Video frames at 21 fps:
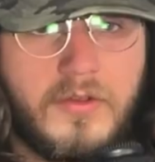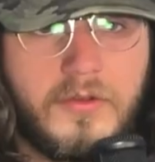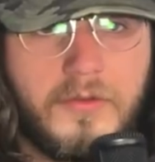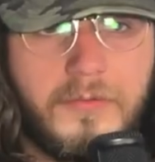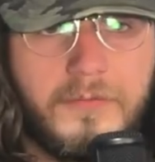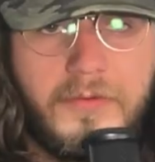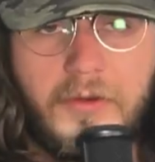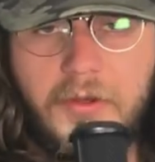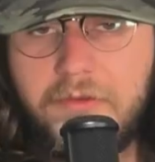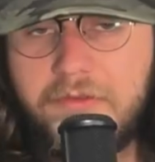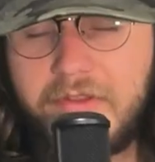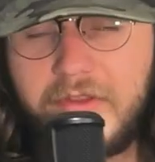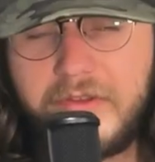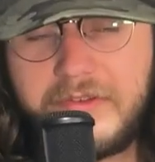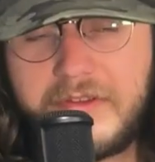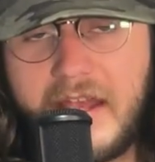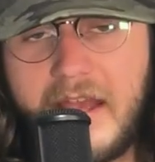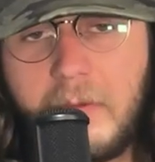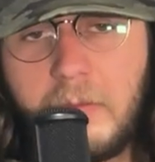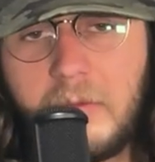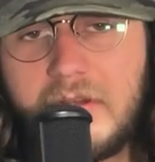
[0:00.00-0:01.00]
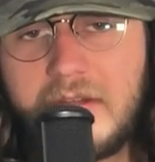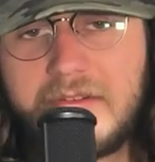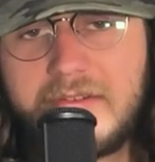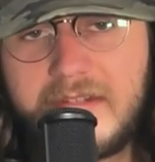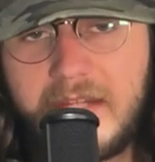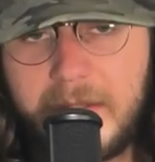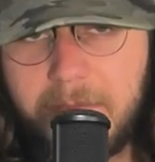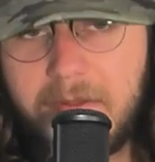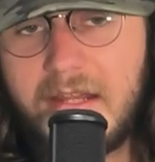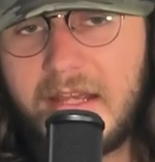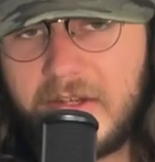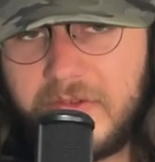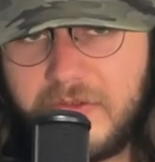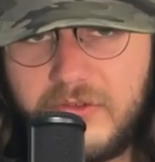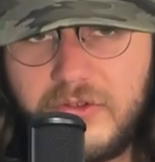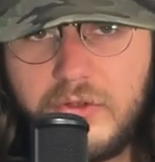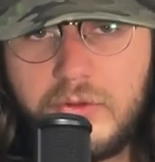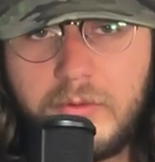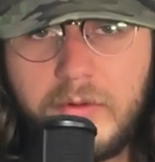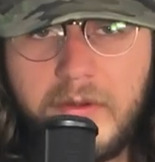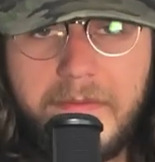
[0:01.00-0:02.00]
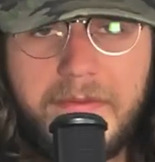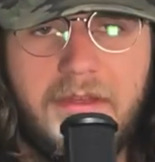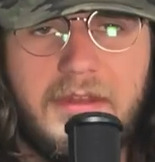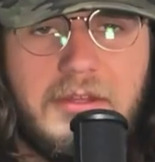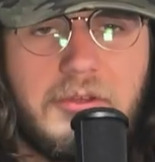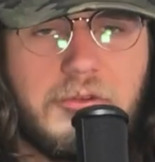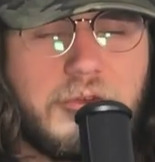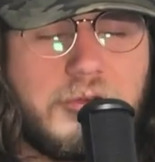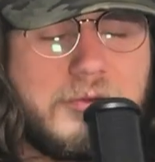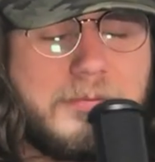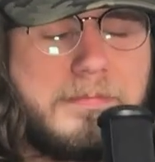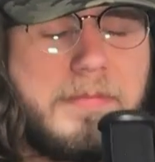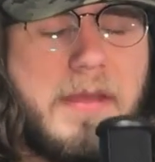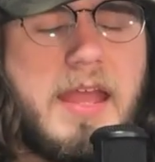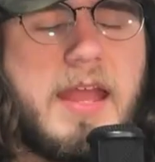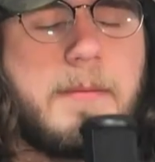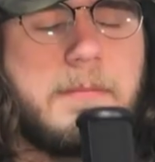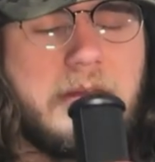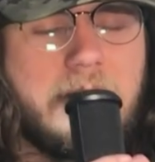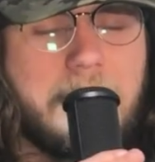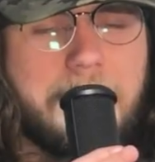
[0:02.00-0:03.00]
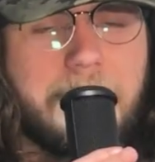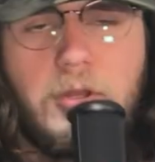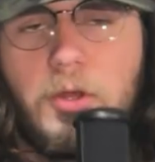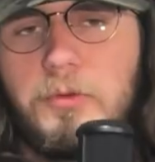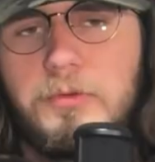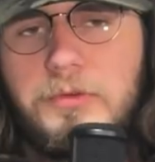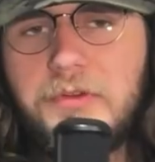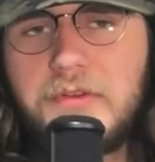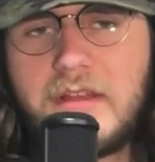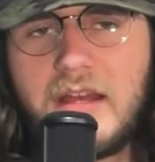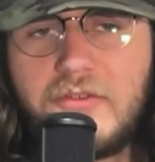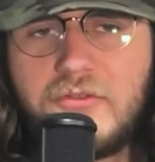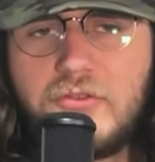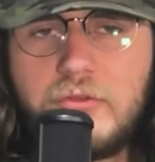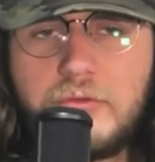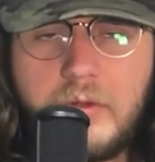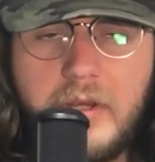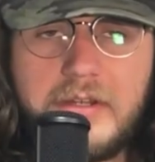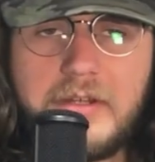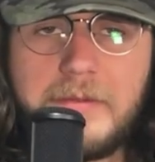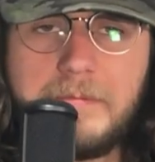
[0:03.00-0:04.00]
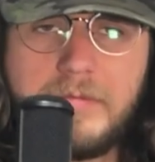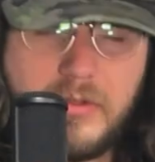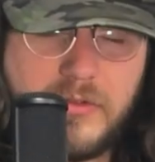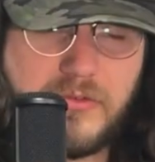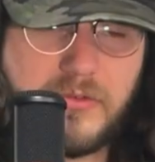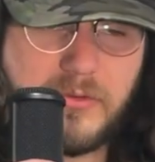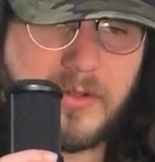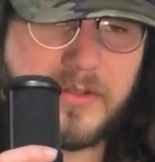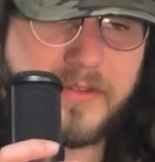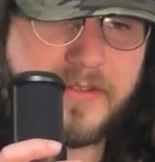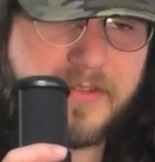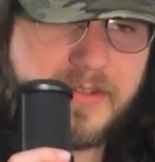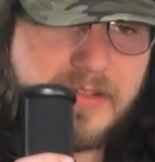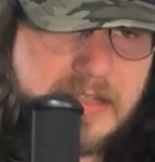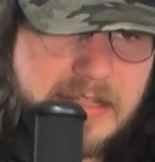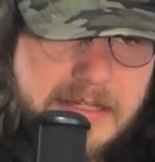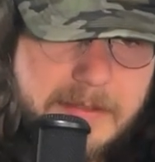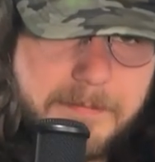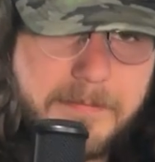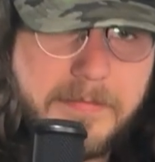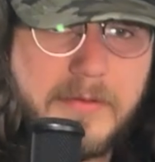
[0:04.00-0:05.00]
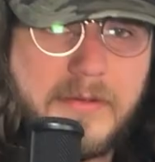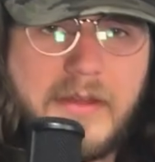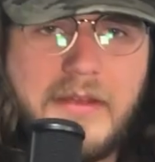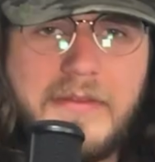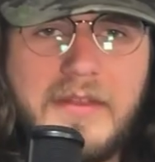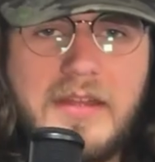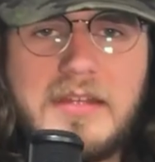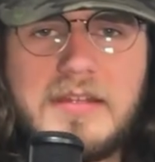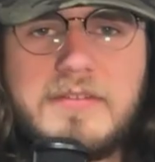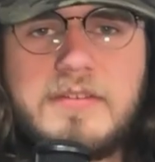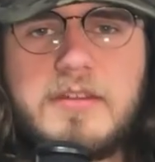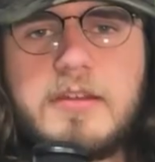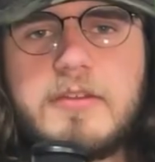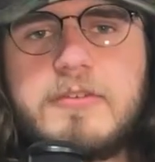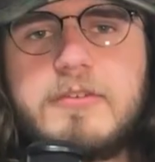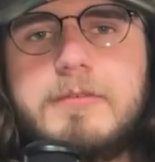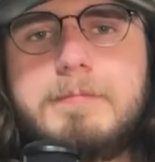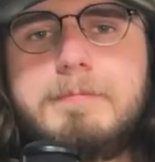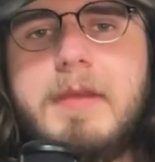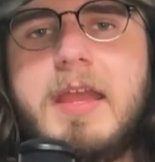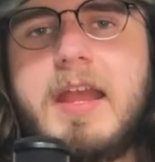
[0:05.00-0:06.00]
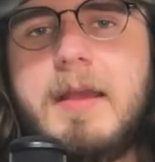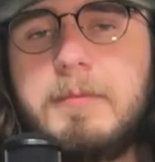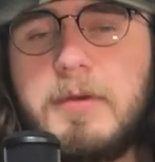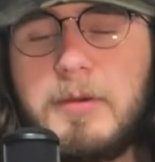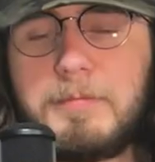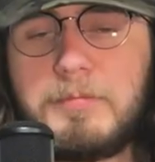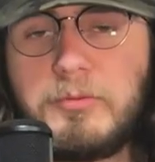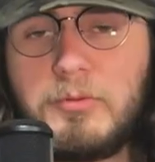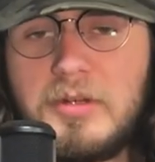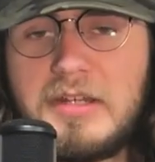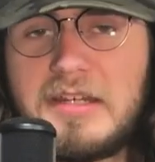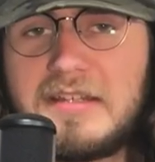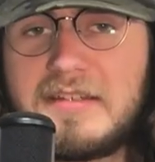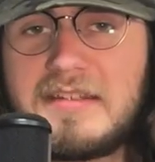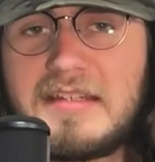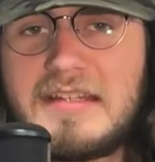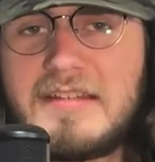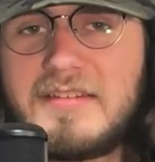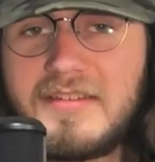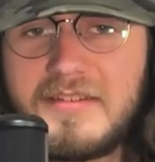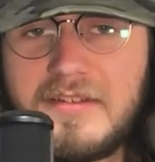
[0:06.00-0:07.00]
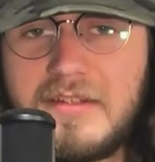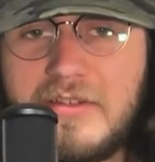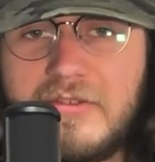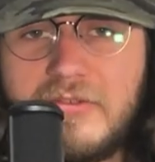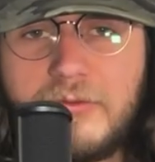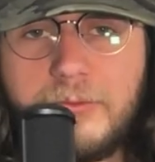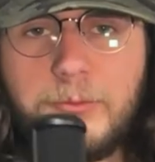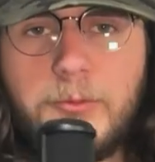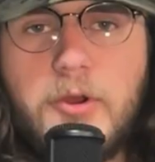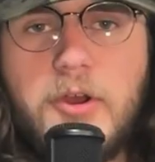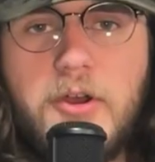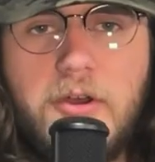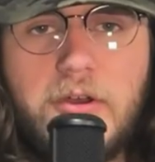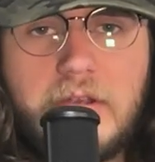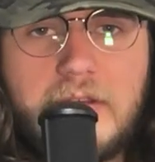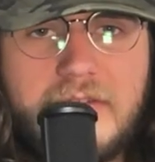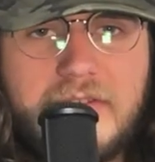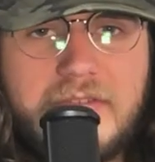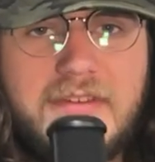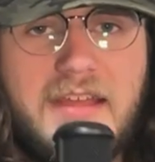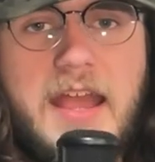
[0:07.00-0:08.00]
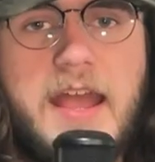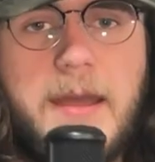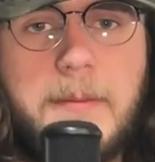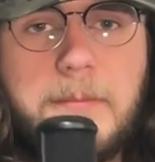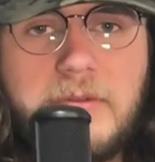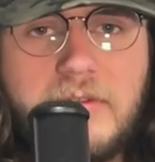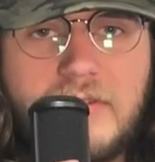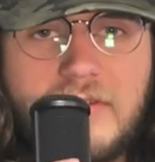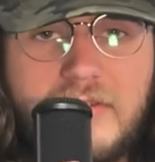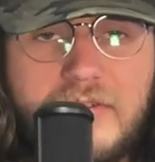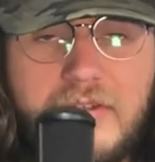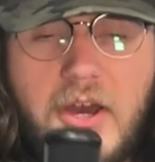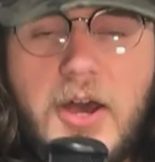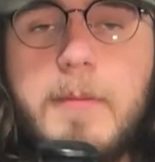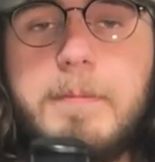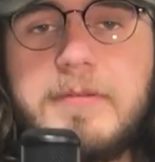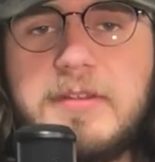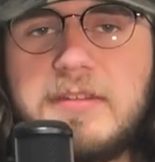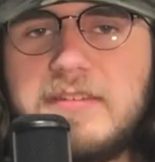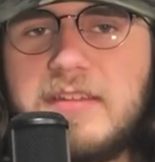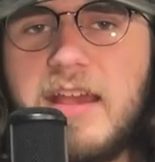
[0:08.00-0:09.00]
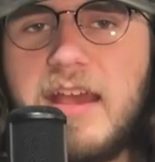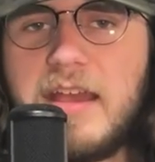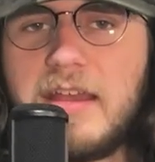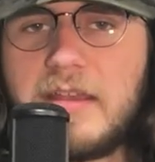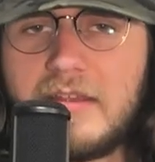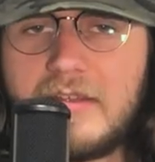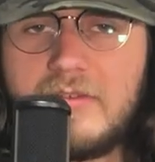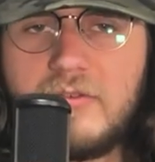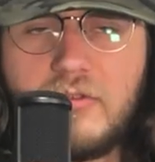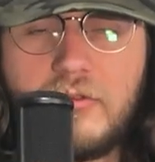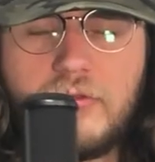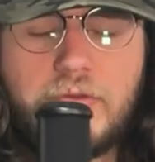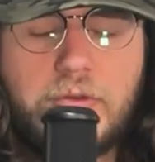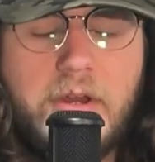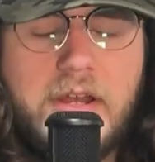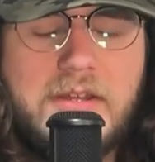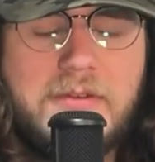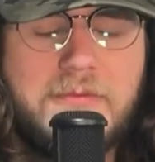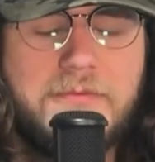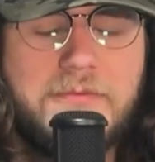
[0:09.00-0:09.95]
First, this guy will intimidate you, and then he'll spam Hypnosis at you trying to put you to sleep, and then he's gonna spam a pretty decently strong stomp attack and just try and